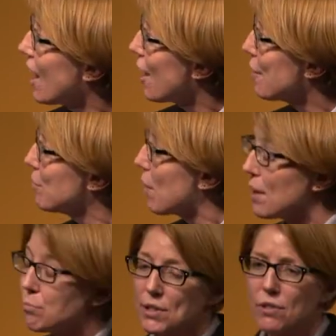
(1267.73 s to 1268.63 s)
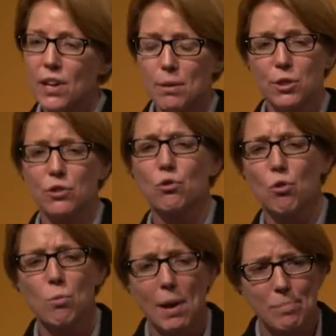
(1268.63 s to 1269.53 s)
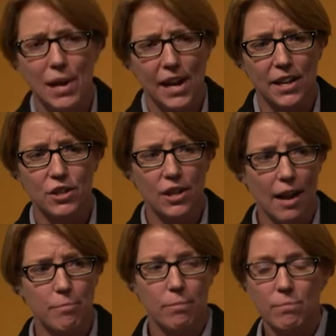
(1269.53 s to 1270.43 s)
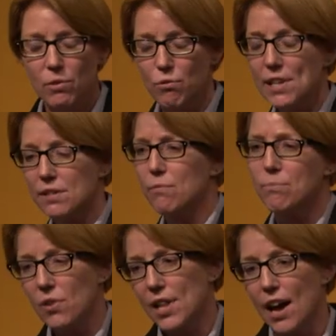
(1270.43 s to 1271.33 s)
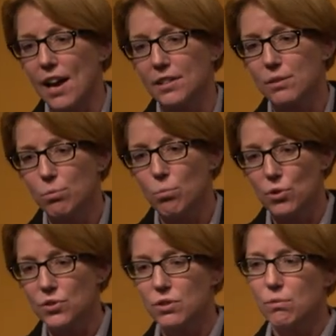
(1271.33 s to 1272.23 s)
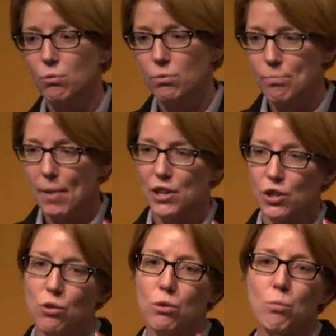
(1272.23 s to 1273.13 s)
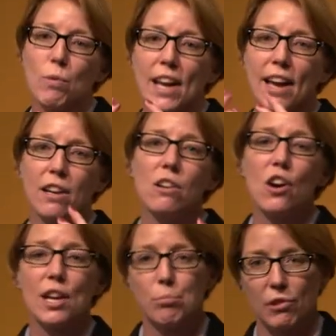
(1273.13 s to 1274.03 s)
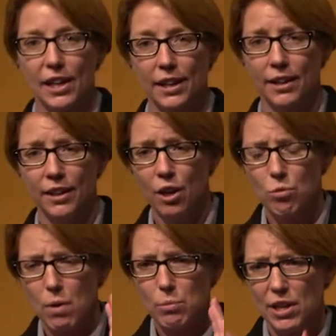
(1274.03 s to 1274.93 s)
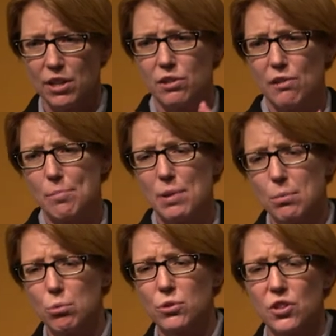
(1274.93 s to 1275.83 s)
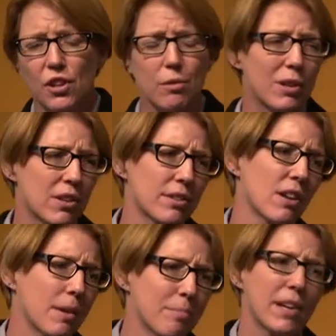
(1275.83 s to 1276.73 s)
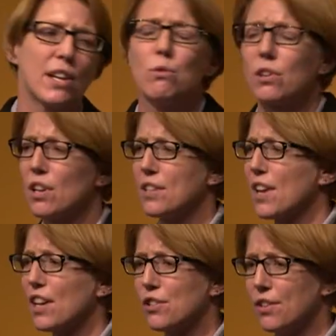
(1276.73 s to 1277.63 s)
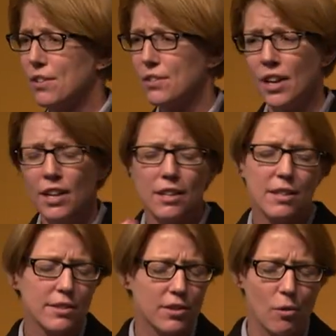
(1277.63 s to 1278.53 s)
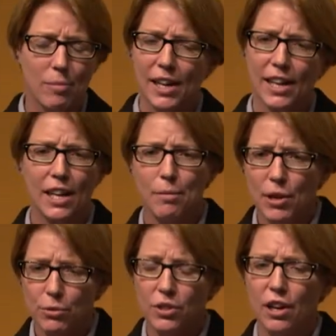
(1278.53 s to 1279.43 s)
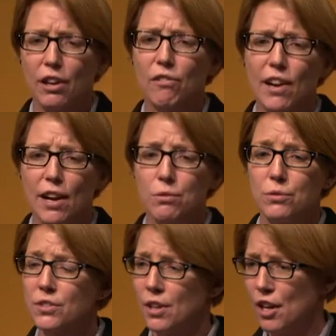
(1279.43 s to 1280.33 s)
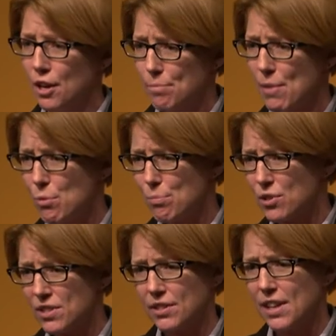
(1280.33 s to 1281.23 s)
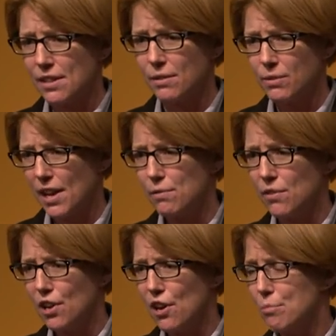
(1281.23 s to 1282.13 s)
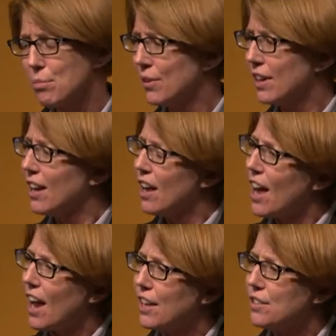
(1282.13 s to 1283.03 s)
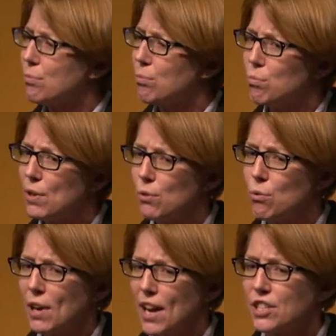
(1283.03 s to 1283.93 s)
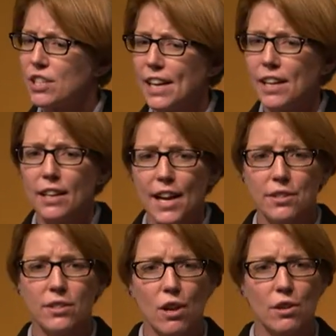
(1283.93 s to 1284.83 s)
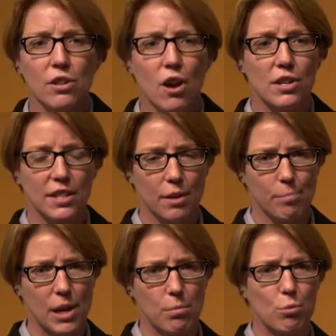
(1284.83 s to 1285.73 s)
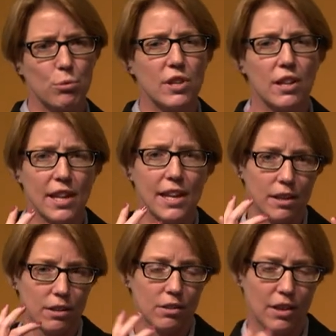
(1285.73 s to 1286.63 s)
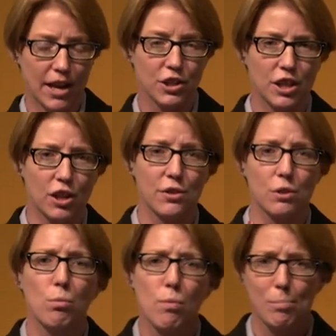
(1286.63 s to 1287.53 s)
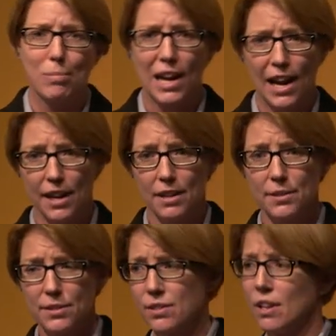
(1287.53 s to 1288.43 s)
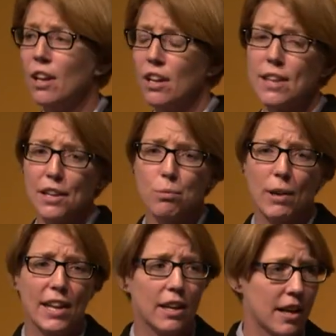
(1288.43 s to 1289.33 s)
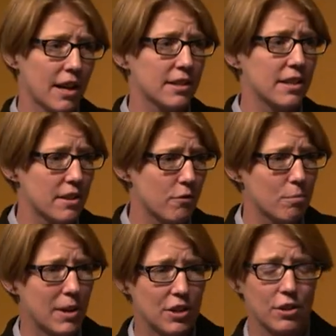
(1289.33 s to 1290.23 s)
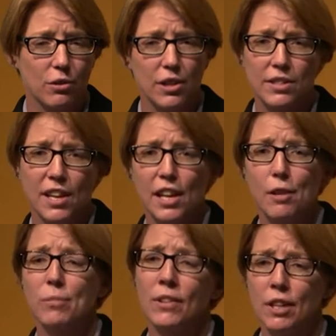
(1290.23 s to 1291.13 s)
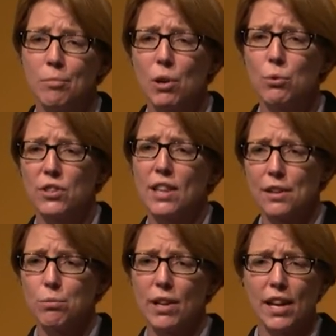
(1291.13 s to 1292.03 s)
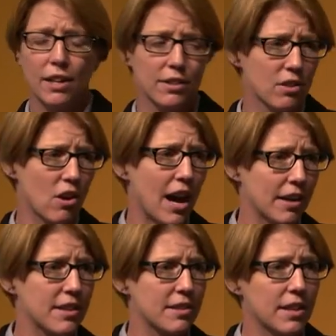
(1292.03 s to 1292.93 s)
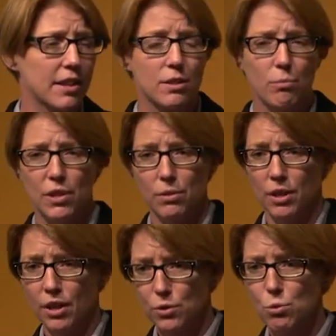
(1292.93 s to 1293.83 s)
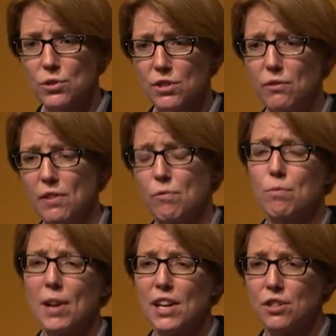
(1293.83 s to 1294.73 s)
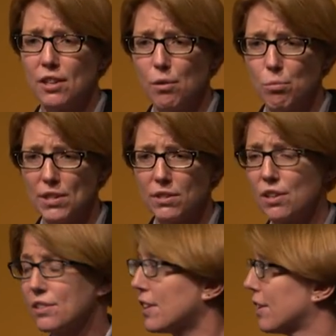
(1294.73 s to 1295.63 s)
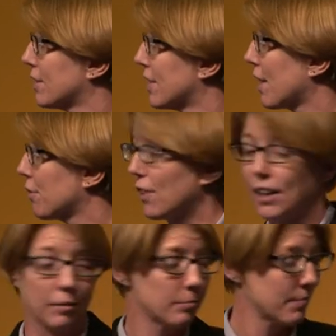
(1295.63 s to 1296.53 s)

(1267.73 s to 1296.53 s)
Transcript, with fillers: Um, and we developed a straw web page, and the reason for that was to make sure that we had a library where we could direct people to, because like many organisations, there's so many emails going around, mailboxes get, get full up, and we thought, well, actually, let's start targeting people so that they can actually go to one place. That's where they can access information on the team, but also that's where they can start accessing some of the sources of information that we started gathering.